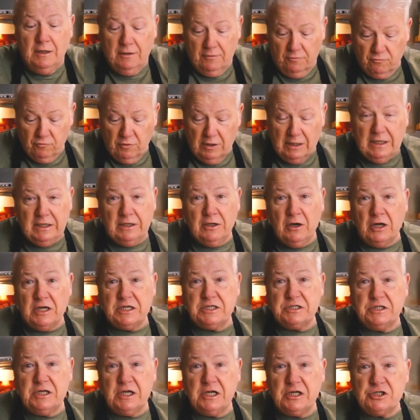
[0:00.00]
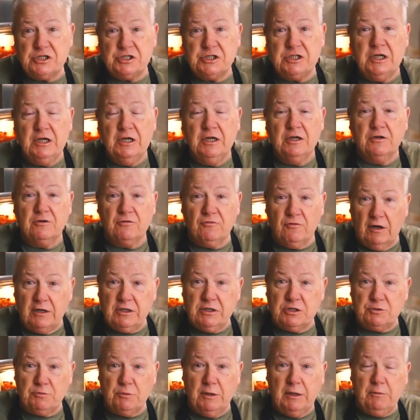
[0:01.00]
Really nice dish,
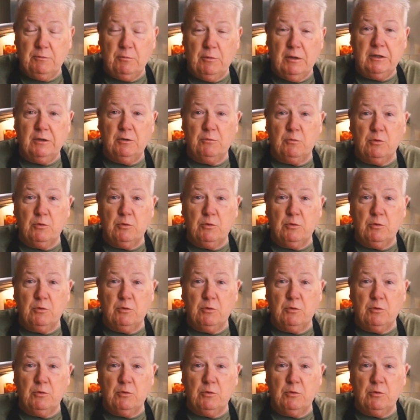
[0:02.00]
great to eat when you're